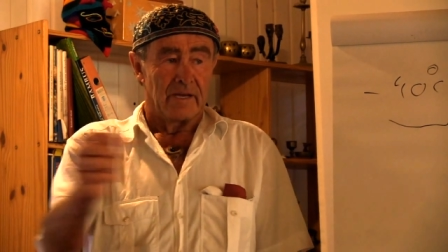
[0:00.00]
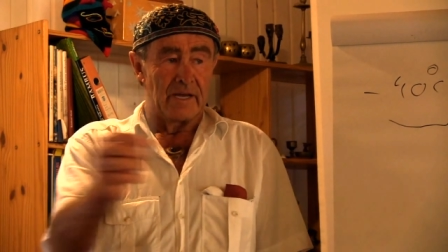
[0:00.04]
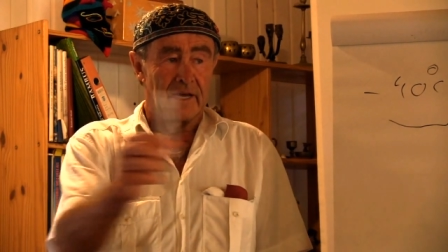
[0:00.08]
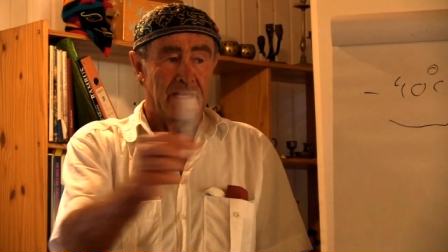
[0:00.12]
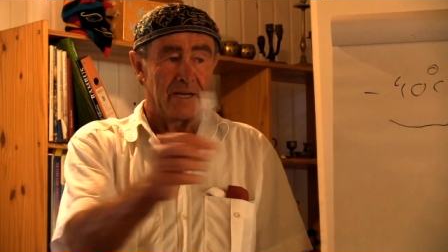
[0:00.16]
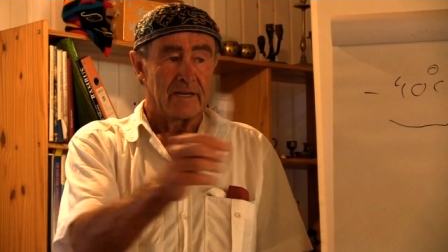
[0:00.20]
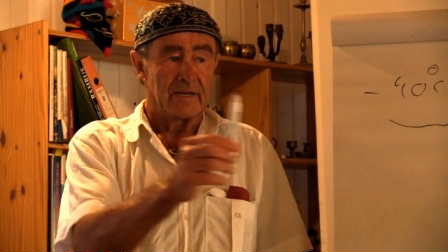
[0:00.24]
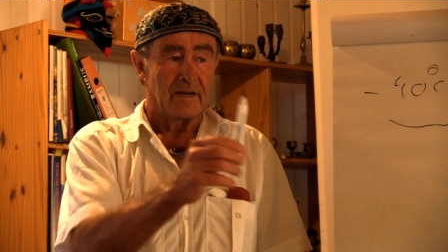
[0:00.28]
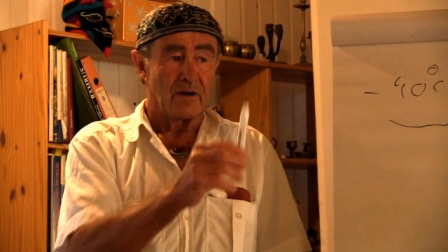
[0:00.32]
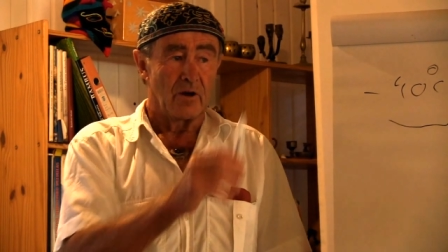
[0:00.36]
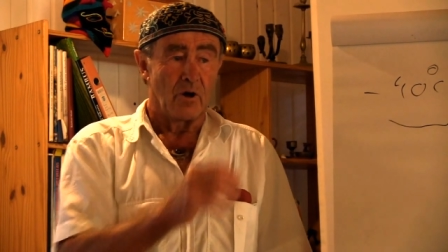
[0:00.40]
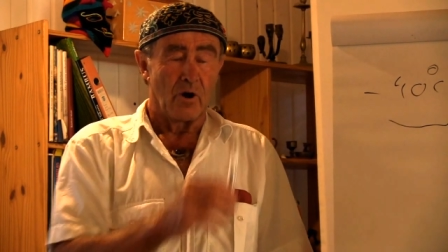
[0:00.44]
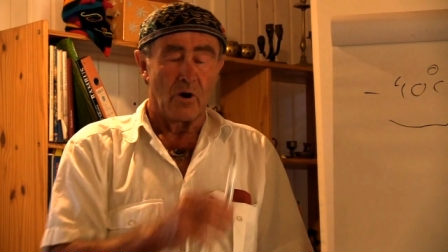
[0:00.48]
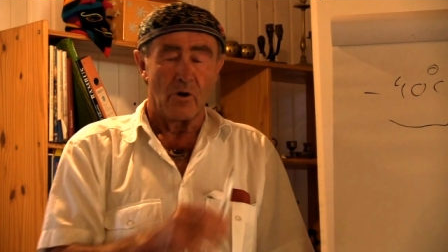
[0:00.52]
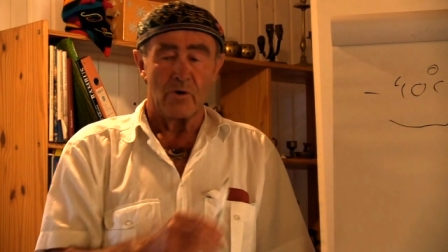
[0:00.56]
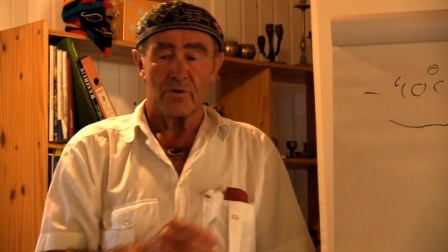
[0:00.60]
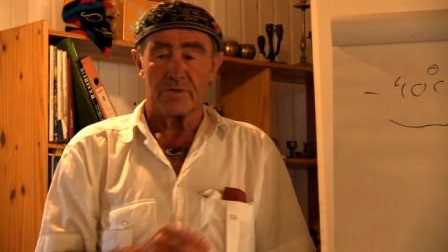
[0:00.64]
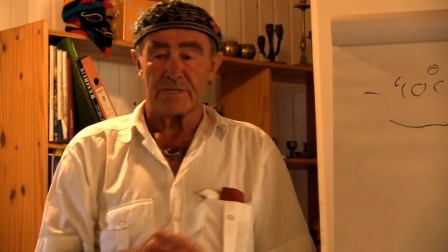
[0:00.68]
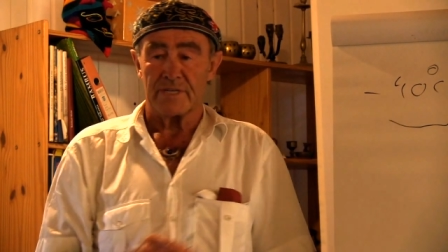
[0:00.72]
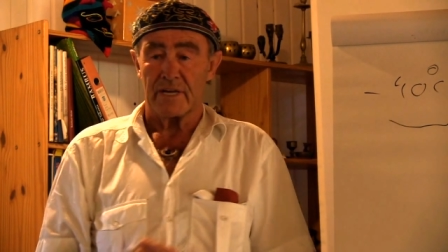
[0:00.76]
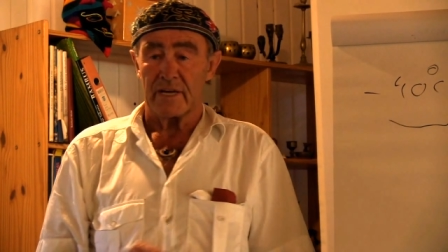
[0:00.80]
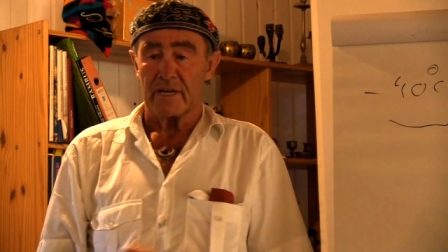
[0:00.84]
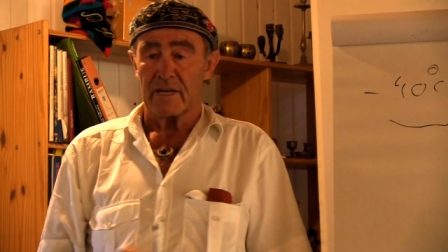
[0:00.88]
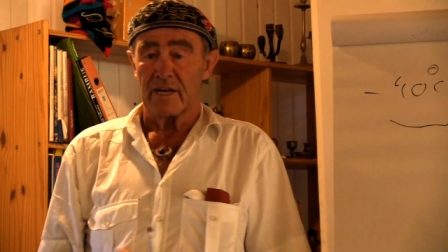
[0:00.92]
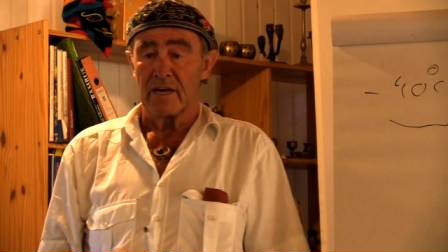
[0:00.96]

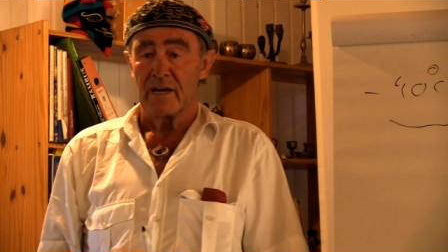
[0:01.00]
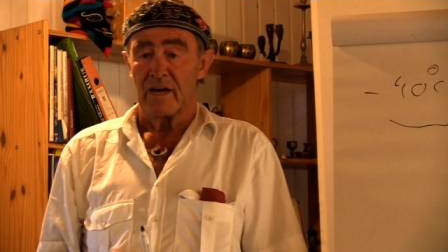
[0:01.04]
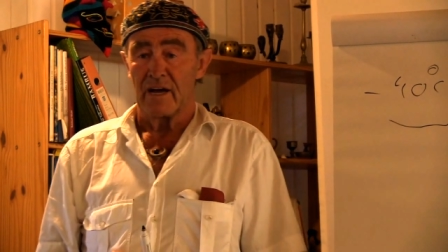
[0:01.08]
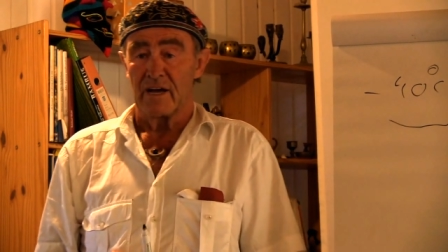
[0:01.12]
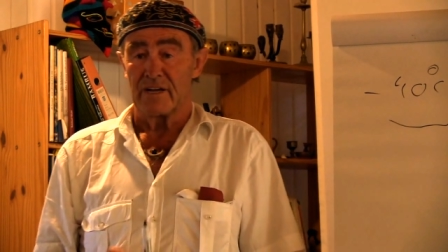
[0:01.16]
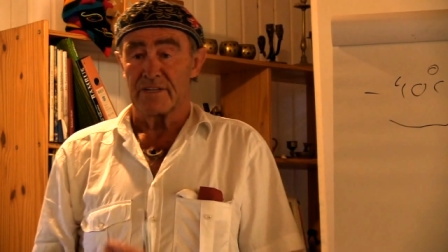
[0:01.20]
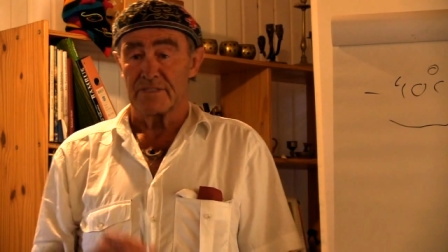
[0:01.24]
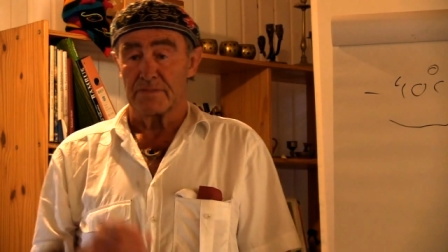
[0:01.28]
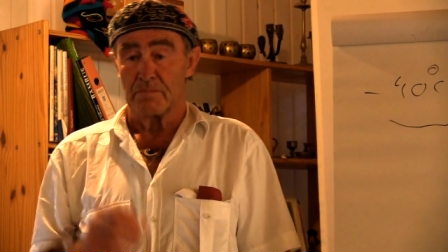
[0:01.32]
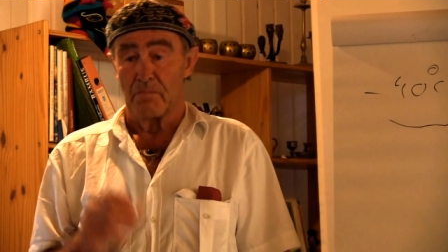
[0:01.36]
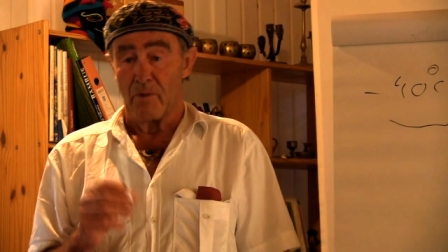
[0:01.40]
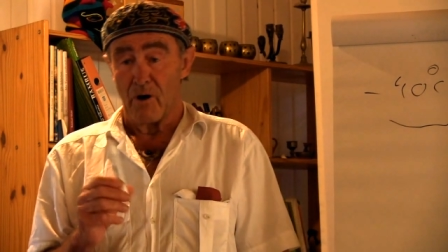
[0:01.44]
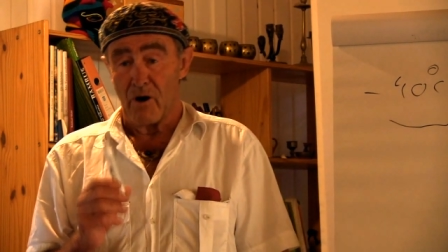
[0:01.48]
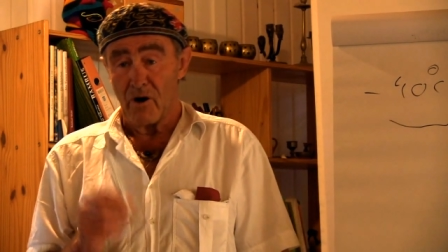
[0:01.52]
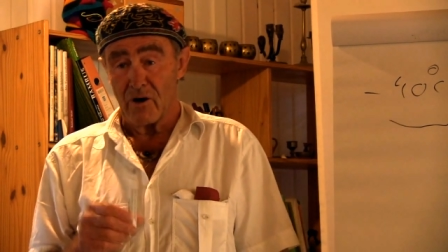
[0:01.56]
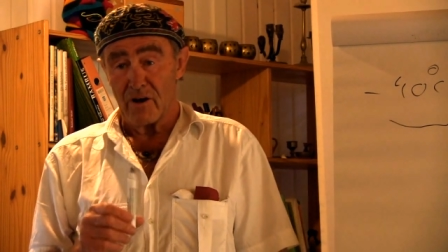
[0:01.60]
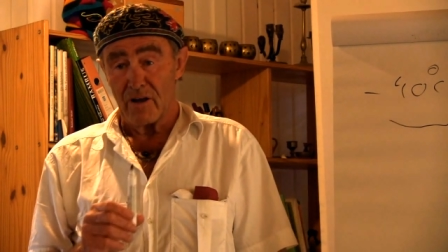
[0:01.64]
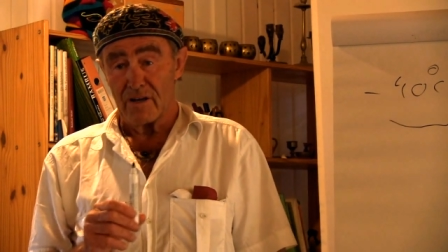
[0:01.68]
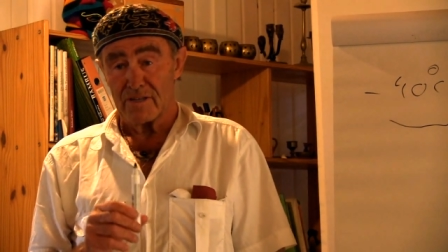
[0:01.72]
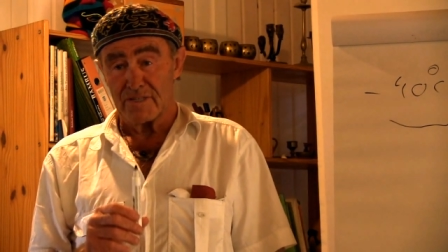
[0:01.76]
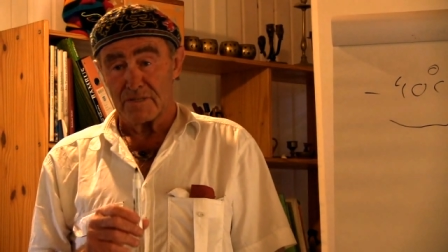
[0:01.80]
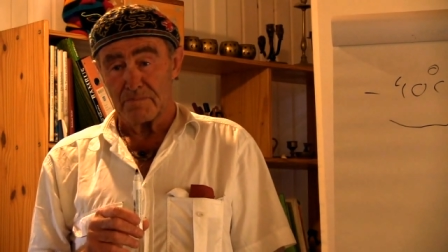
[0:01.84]
enclosing a smaller